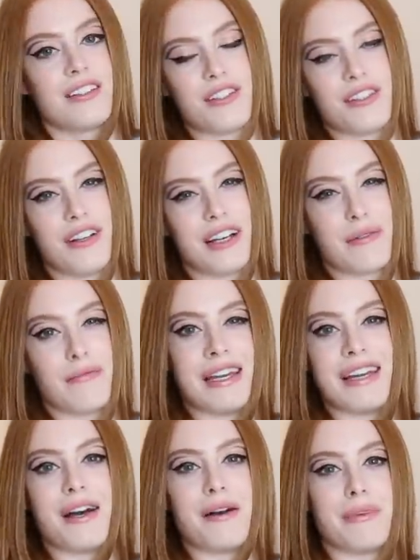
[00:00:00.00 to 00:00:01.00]
to do like a
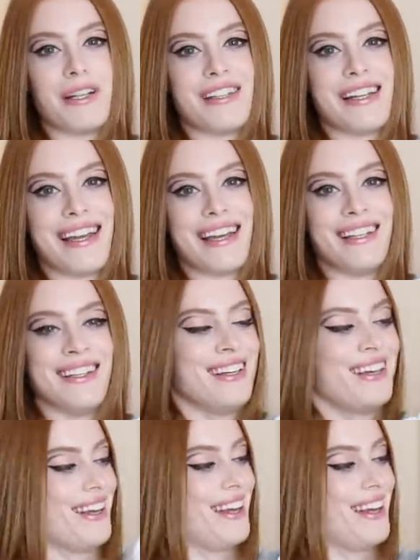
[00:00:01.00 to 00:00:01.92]
makeup Monday in